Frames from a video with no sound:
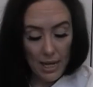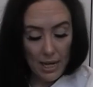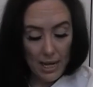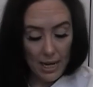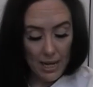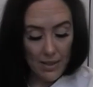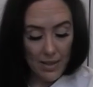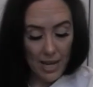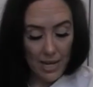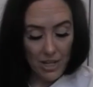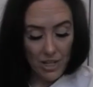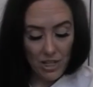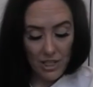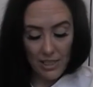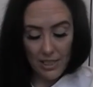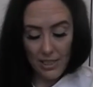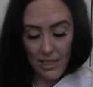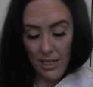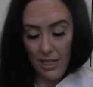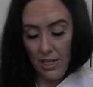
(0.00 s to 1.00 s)
And they
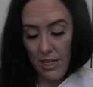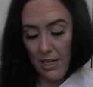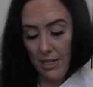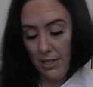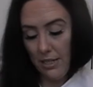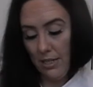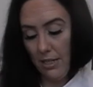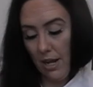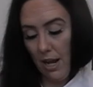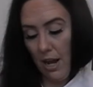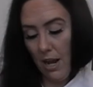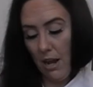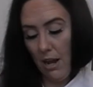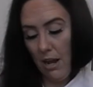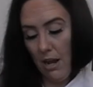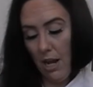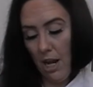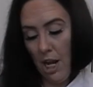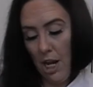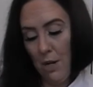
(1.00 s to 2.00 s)
just get
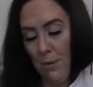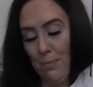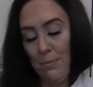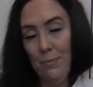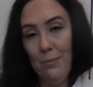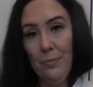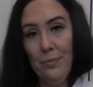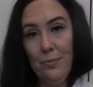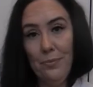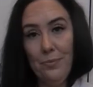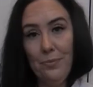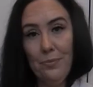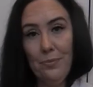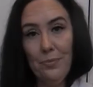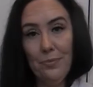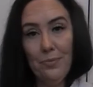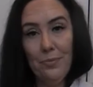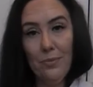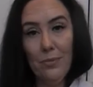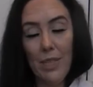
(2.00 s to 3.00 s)
um,
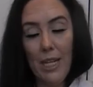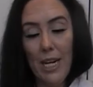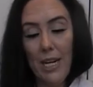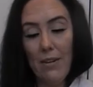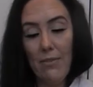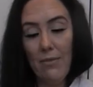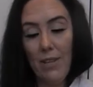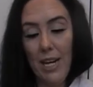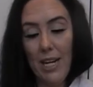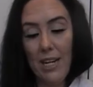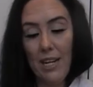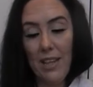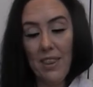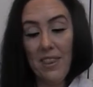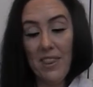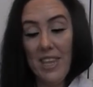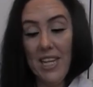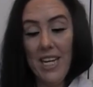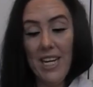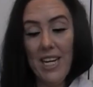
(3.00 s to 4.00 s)
kind of like
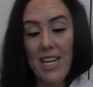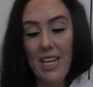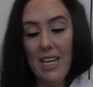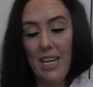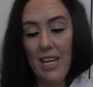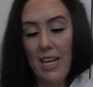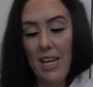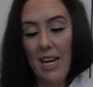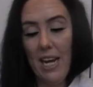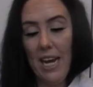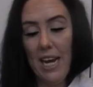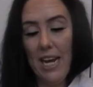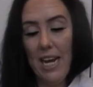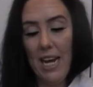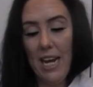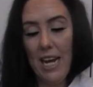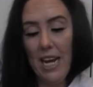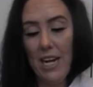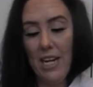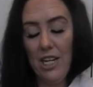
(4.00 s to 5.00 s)
thick
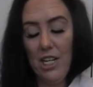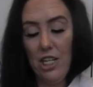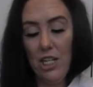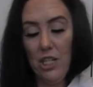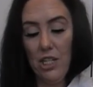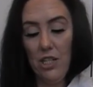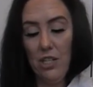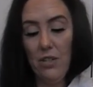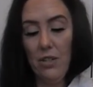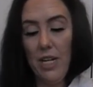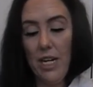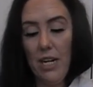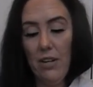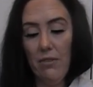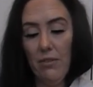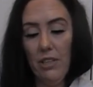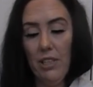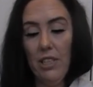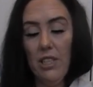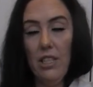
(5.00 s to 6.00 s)
and you
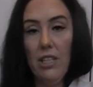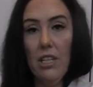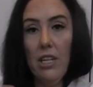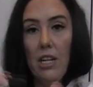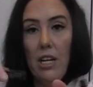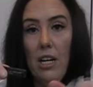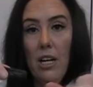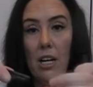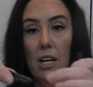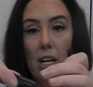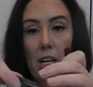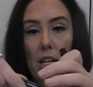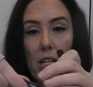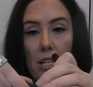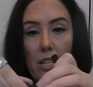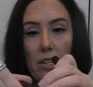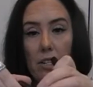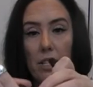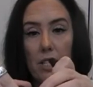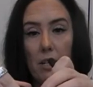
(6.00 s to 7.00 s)
can't really
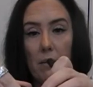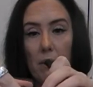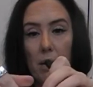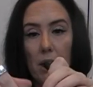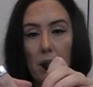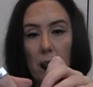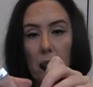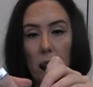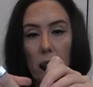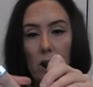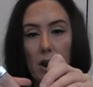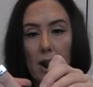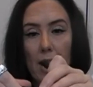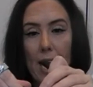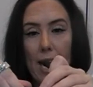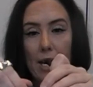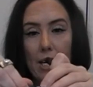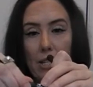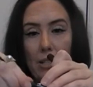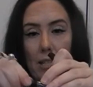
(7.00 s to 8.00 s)
use them anymore.
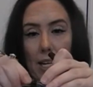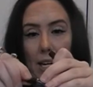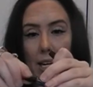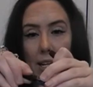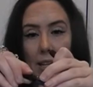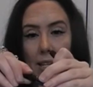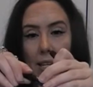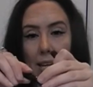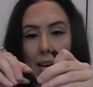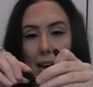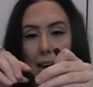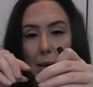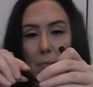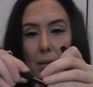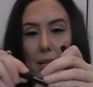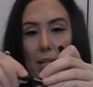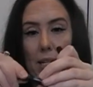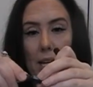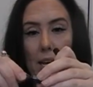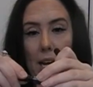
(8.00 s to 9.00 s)
I do like the
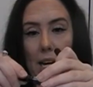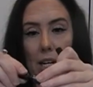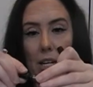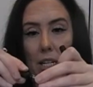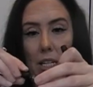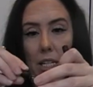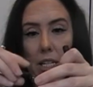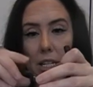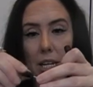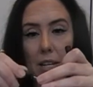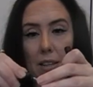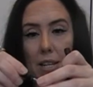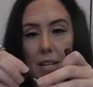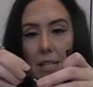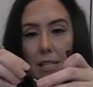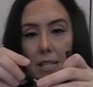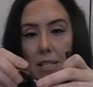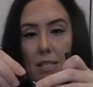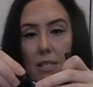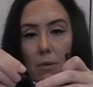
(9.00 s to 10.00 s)
applicator and
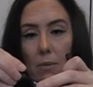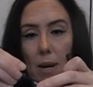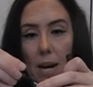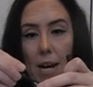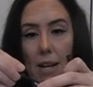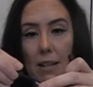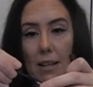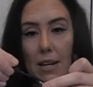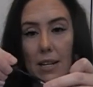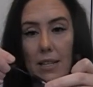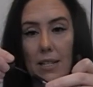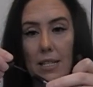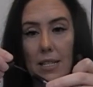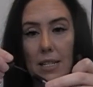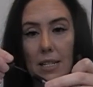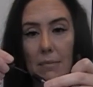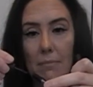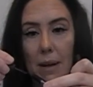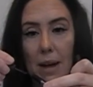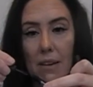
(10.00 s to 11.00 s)
this is why like this
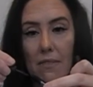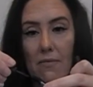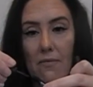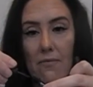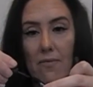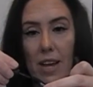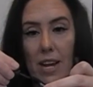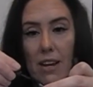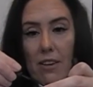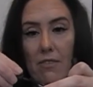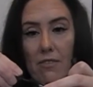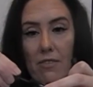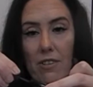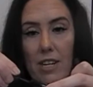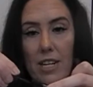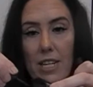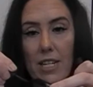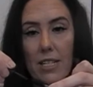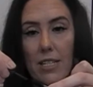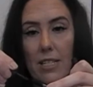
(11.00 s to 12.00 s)
is my
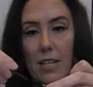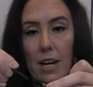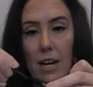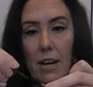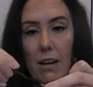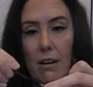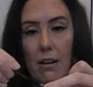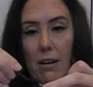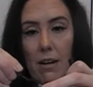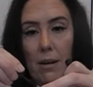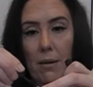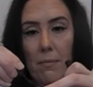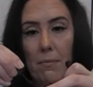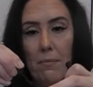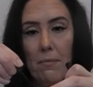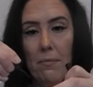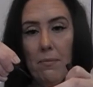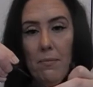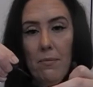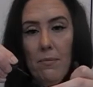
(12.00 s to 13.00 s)
favorite um,
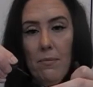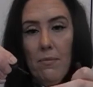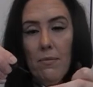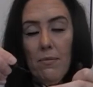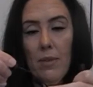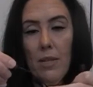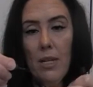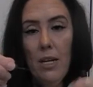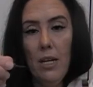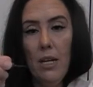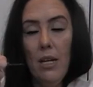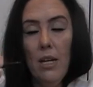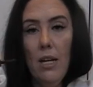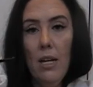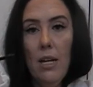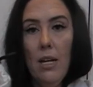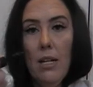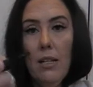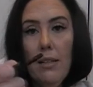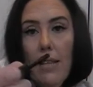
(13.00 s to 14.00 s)

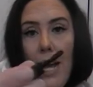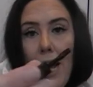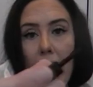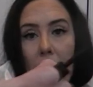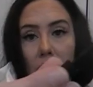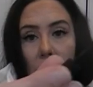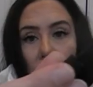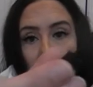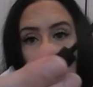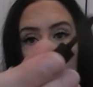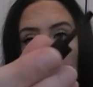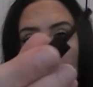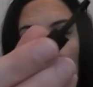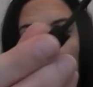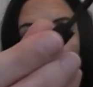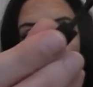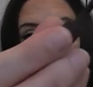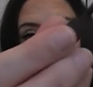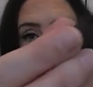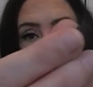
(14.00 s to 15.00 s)
Lash
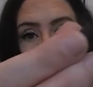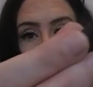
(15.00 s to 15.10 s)
Glue.